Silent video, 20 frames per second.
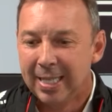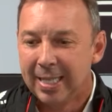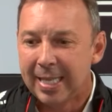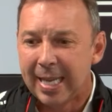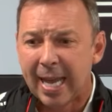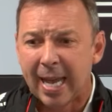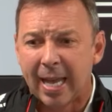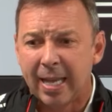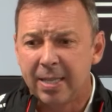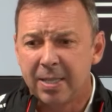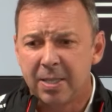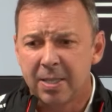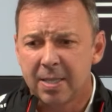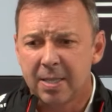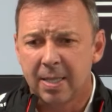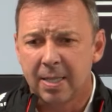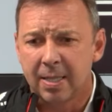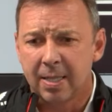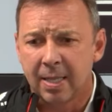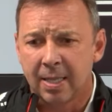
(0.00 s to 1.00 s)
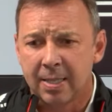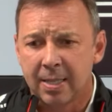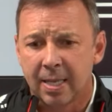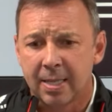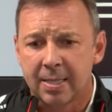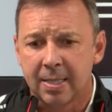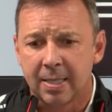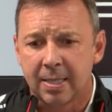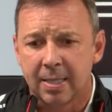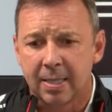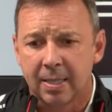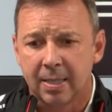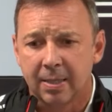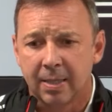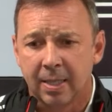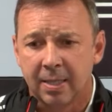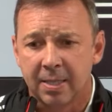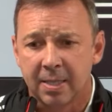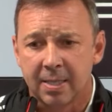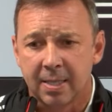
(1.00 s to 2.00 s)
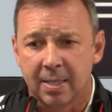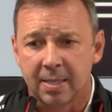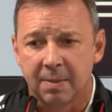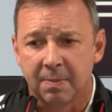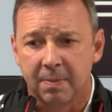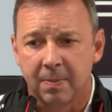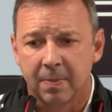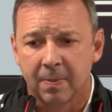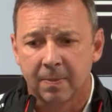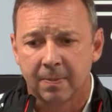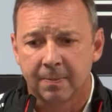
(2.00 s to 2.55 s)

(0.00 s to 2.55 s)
It just doesn't.